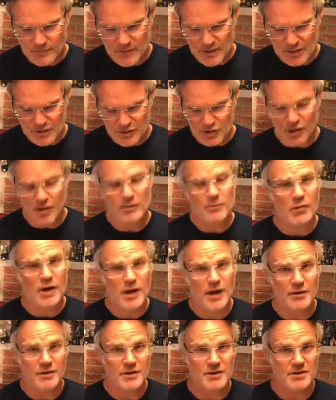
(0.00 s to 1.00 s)
John
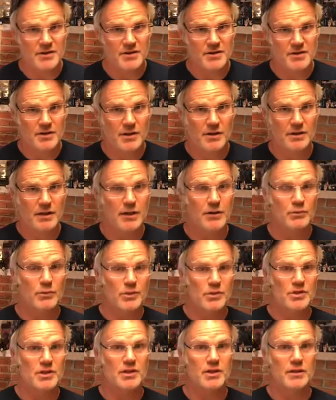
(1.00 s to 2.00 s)
Brown is the song that
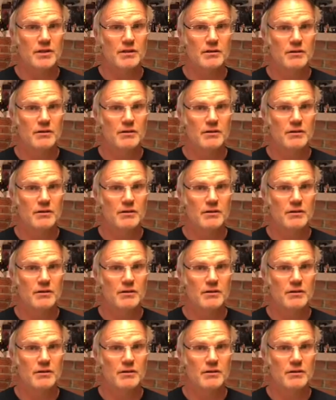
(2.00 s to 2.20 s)
originally